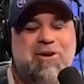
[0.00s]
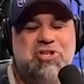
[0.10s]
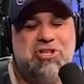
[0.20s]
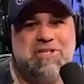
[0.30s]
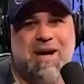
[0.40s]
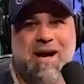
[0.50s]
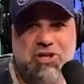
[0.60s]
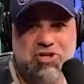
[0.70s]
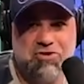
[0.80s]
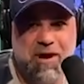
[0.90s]
is just
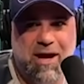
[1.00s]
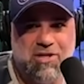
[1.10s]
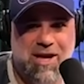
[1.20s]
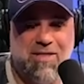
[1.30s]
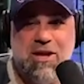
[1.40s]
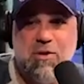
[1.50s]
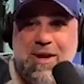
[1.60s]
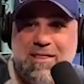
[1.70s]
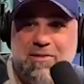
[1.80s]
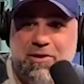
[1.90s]
kind of strange. And then you
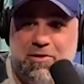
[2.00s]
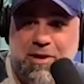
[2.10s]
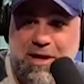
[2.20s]
hit the little